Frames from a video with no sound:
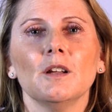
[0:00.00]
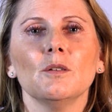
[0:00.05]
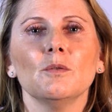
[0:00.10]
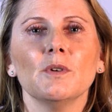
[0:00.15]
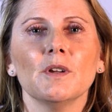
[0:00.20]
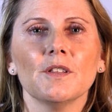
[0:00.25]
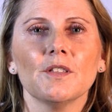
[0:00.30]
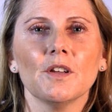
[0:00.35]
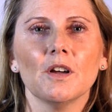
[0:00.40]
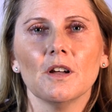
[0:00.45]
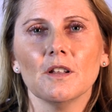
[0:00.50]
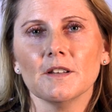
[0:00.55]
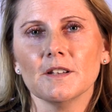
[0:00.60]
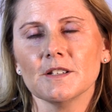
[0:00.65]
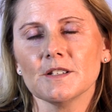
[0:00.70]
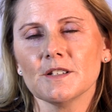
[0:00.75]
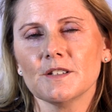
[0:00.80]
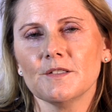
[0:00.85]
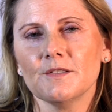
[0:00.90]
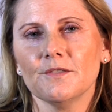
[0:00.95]
with all
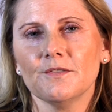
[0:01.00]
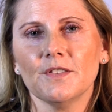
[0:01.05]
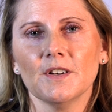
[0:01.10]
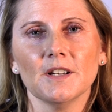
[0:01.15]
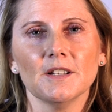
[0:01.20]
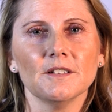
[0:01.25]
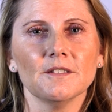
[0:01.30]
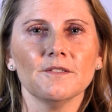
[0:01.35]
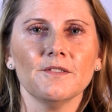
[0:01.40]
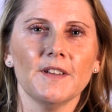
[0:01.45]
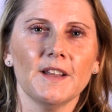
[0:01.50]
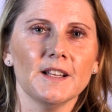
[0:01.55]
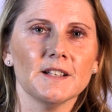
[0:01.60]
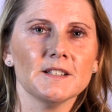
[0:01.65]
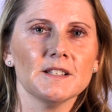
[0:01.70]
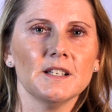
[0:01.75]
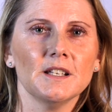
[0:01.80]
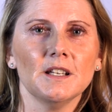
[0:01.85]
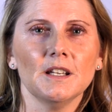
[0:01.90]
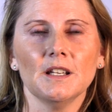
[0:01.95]
this fun,
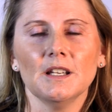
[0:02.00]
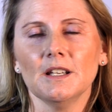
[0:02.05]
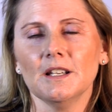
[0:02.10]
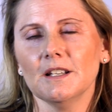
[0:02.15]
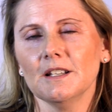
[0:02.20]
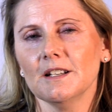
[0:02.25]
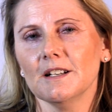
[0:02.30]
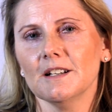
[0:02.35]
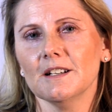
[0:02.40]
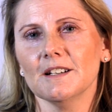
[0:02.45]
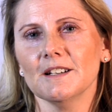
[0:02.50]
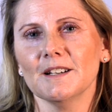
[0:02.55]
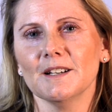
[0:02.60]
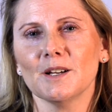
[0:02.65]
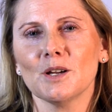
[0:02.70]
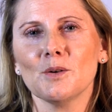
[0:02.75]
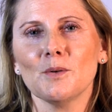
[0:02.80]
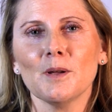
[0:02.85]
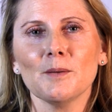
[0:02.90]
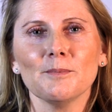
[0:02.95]
fancy
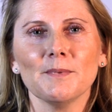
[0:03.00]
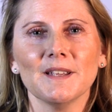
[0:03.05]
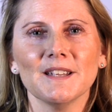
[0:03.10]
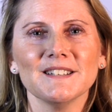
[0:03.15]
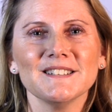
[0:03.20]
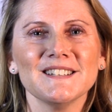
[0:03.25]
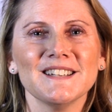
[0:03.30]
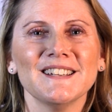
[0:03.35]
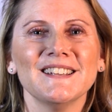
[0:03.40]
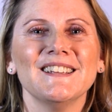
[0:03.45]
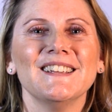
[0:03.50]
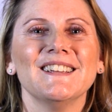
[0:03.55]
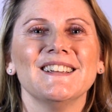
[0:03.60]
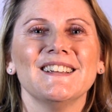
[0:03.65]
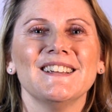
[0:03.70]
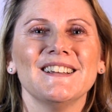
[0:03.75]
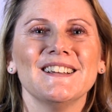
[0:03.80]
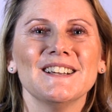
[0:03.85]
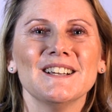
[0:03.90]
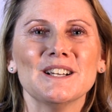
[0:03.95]
equipment
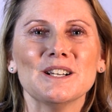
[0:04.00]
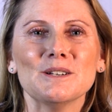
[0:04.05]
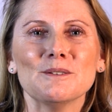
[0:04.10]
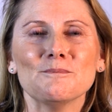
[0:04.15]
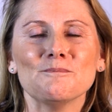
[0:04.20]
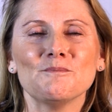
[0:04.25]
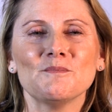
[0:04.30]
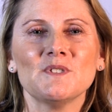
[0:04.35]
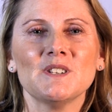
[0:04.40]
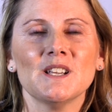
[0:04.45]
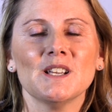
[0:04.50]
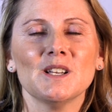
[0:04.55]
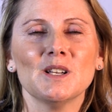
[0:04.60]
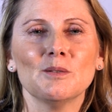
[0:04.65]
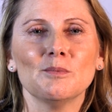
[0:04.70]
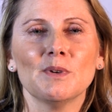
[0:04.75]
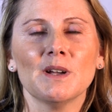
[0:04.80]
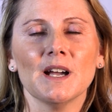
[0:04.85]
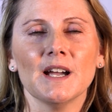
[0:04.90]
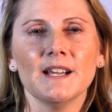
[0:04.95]
to
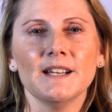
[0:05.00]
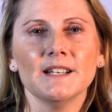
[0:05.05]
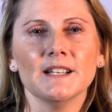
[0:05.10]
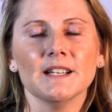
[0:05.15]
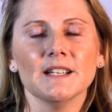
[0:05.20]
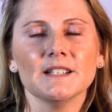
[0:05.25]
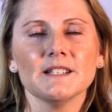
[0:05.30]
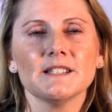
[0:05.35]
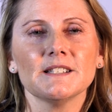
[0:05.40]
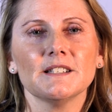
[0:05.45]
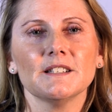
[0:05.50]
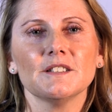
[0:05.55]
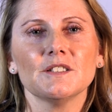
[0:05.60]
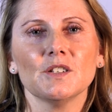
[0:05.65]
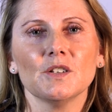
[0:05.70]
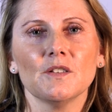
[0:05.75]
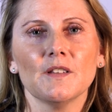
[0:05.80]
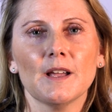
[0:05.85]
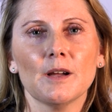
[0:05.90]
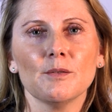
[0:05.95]
help guide us.
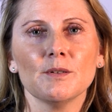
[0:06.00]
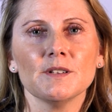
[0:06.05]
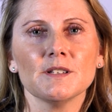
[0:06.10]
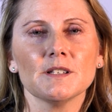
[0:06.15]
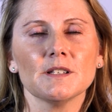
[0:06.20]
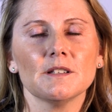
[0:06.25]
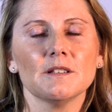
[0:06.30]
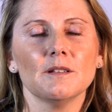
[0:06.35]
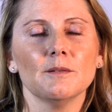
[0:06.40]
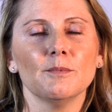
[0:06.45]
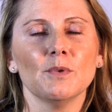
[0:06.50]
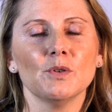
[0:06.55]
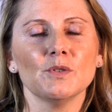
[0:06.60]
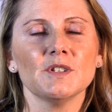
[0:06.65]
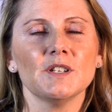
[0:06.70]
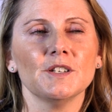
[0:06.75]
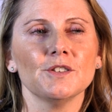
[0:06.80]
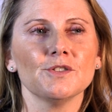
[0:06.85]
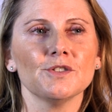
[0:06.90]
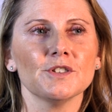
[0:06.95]
So that was the
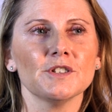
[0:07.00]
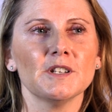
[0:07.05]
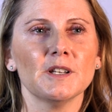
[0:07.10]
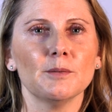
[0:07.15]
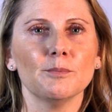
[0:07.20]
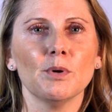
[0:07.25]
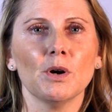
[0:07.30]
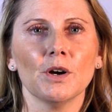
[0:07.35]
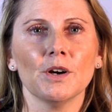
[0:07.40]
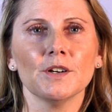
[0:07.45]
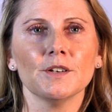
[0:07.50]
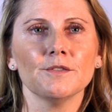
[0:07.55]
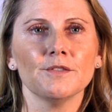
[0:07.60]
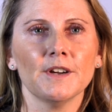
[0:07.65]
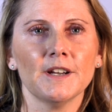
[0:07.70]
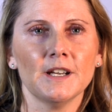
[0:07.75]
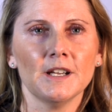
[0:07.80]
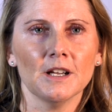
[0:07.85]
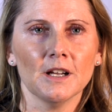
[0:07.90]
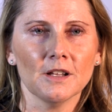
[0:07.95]
most interesting part of
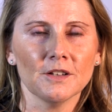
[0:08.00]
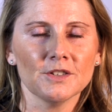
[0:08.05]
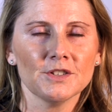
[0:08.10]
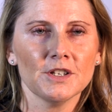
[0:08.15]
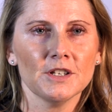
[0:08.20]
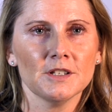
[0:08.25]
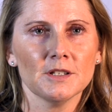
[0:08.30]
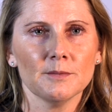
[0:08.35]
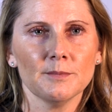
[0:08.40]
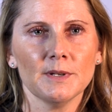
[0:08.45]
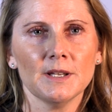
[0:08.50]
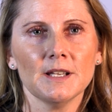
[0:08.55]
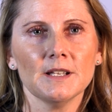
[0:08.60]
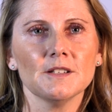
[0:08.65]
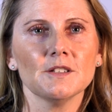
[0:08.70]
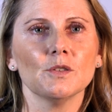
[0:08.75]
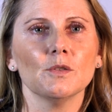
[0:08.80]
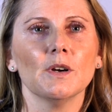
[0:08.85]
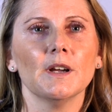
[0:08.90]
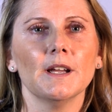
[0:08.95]
radiology to me,
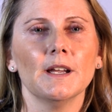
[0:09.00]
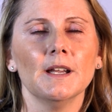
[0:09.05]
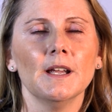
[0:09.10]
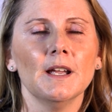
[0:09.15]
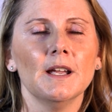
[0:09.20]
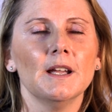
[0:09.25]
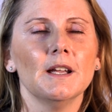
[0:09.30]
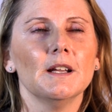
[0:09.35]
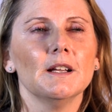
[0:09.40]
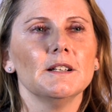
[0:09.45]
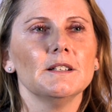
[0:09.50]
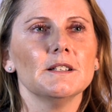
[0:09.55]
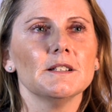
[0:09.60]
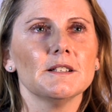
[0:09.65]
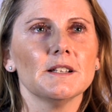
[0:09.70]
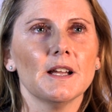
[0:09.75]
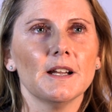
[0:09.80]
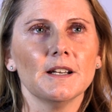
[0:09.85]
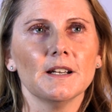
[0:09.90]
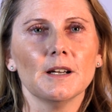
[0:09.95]
so I
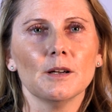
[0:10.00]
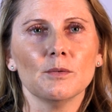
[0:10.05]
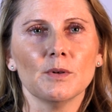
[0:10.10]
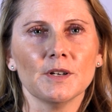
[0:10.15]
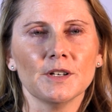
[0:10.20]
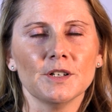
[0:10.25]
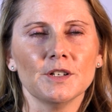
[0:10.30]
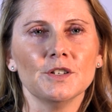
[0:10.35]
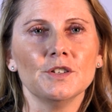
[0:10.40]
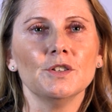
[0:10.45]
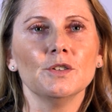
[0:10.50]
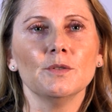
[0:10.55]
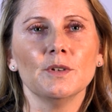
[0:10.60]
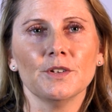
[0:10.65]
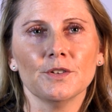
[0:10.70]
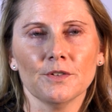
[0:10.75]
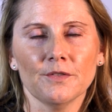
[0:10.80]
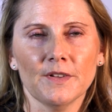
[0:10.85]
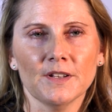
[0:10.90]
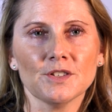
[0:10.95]
decided I wanted to do
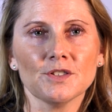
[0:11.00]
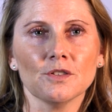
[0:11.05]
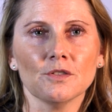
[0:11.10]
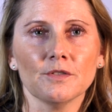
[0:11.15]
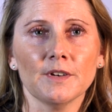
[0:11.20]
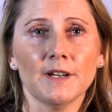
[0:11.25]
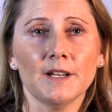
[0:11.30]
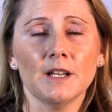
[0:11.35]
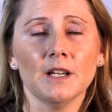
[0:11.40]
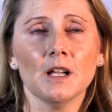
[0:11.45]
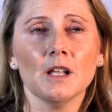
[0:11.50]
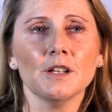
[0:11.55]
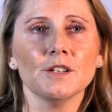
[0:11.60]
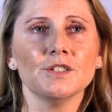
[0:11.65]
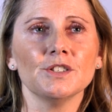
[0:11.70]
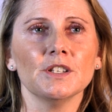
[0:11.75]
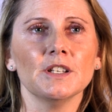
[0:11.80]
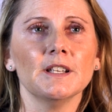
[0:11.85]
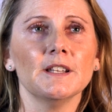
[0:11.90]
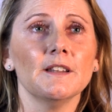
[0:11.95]
interventional
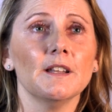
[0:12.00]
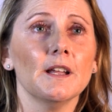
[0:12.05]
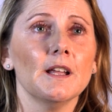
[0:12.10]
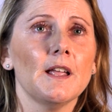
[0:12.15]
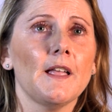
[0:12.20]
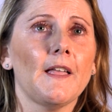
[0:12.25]
radiology.